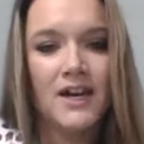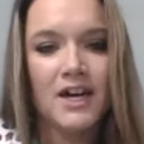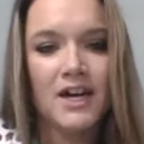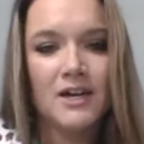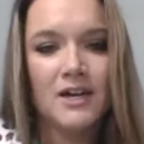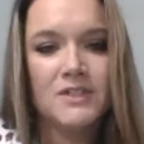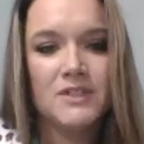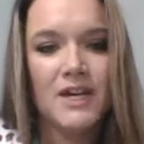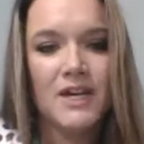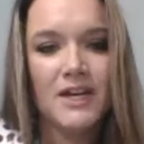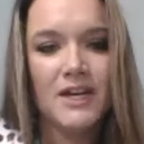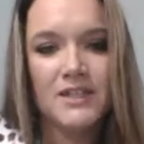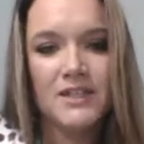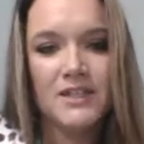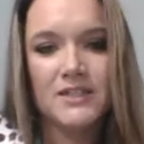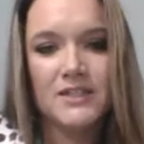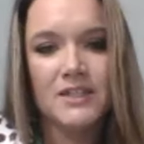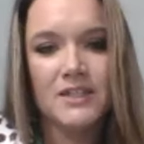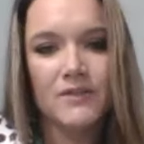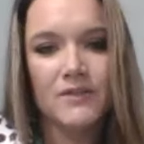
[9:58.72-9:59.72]
um,
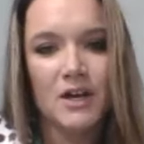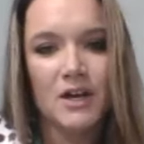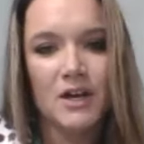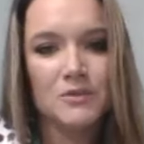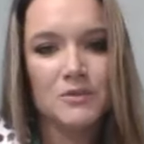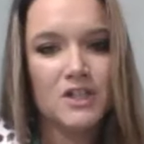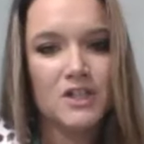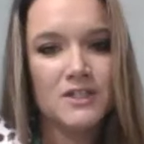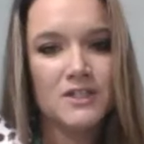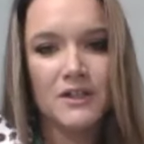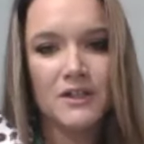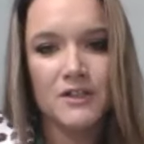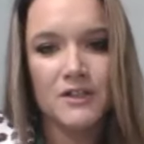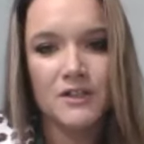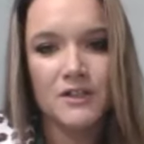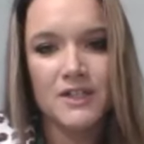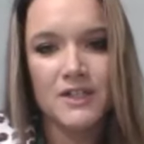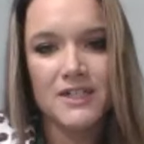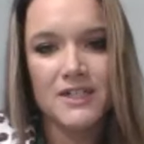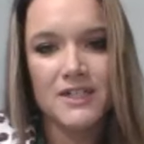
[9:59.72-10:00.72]
tons of options around
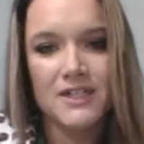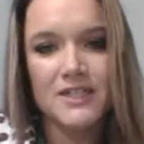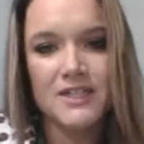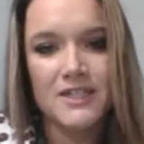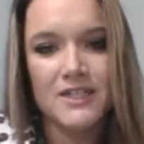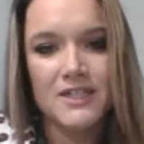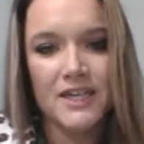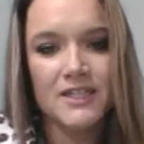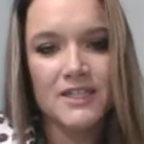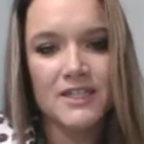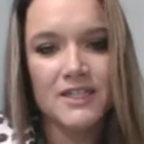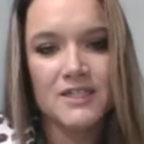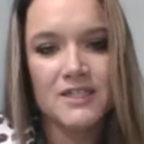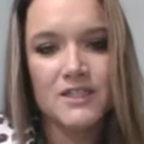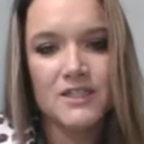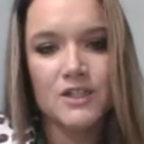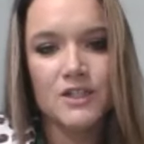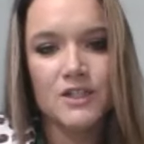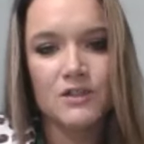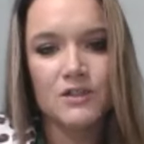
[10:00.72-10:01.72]
the United States
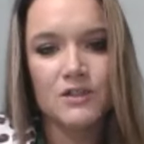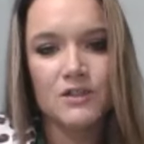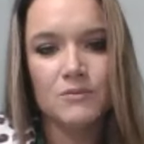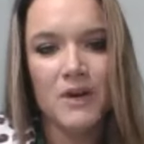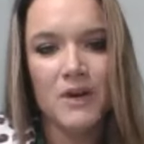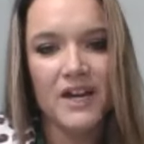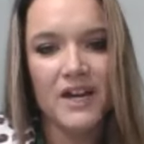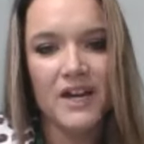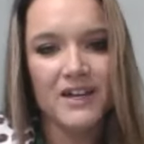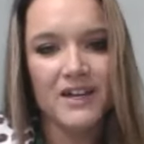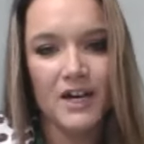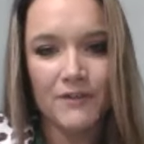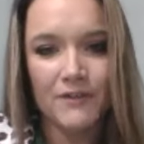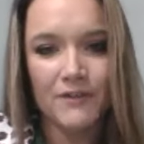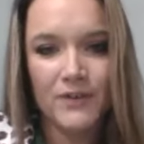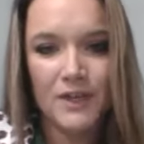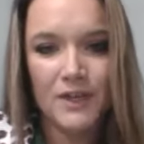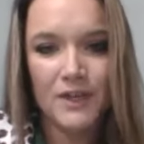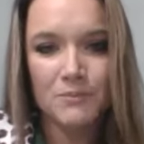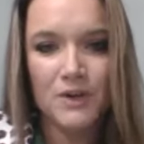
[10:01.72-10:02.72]
to buy
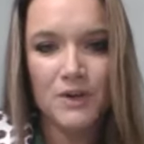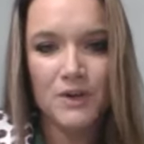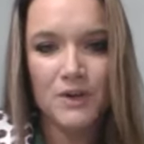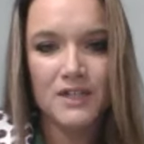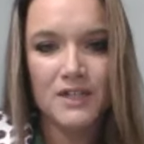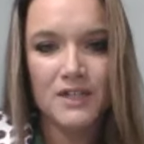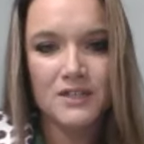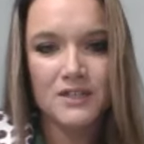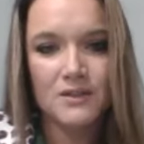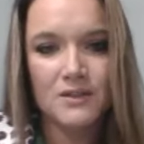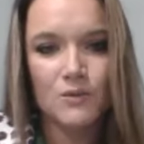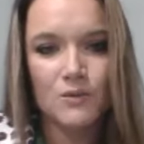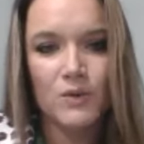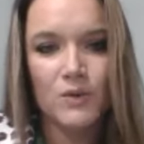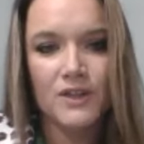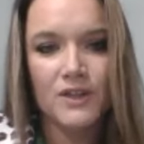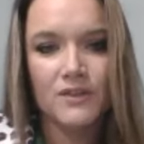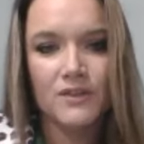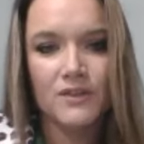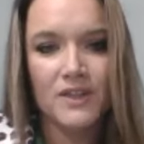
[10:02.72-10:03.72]
coffee, but with